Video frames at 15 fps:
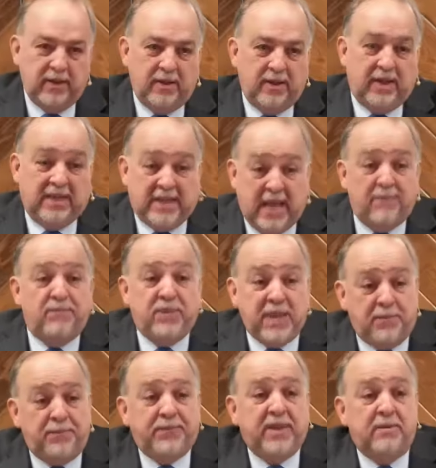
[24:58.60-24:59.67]
And they
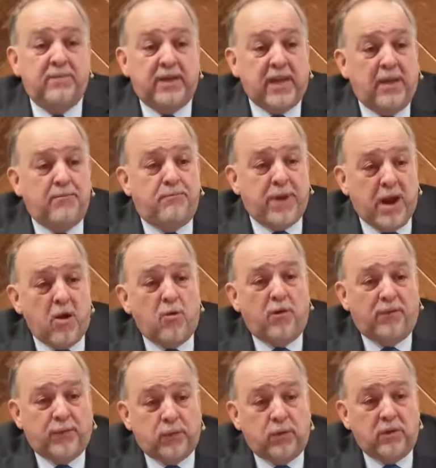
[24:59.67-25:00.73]
dipped him in a barrel
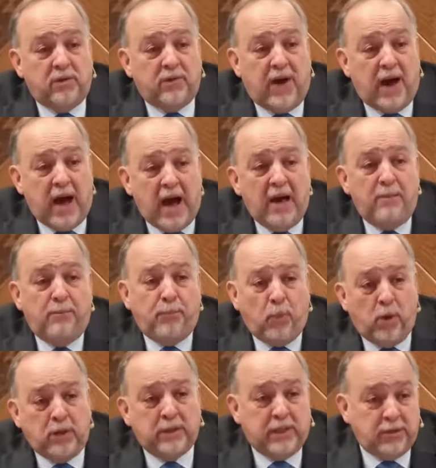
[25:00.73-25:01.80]
full of hot
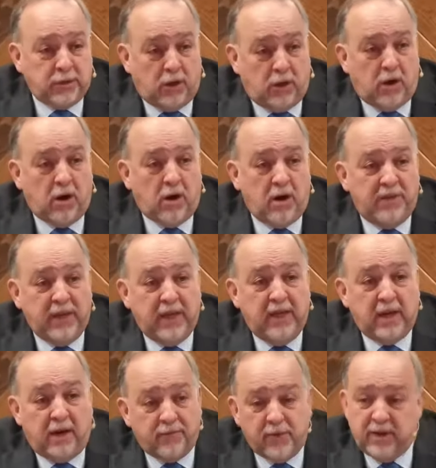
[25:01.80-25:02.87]
boiling tar and then
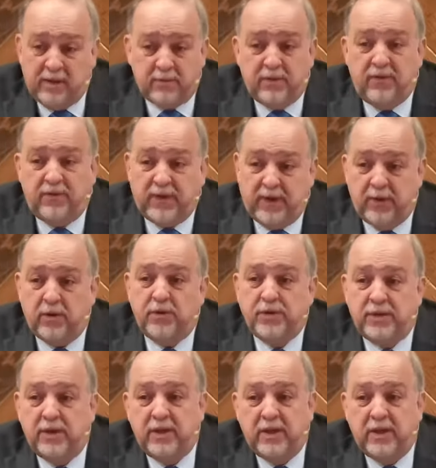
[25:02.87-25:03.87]
covered him in feathers.